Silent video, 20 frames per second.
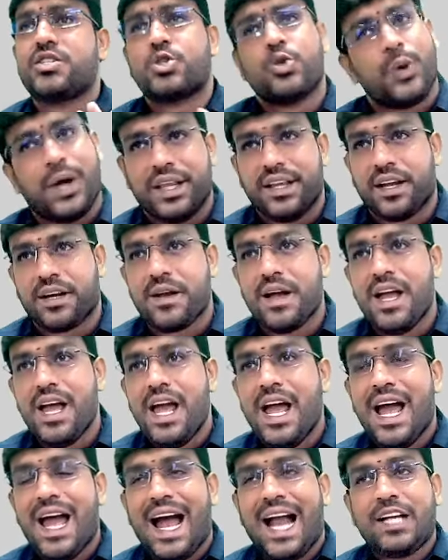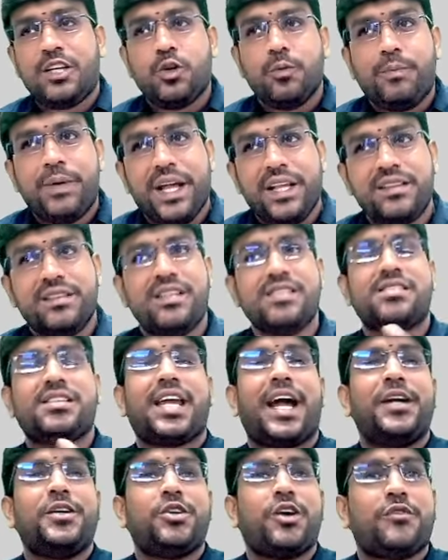together. And to bring this
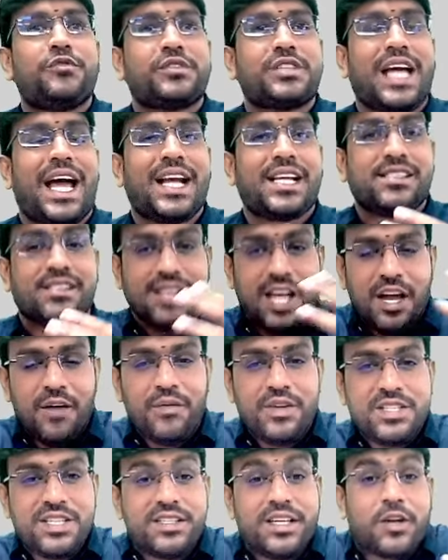kind of tax, which is a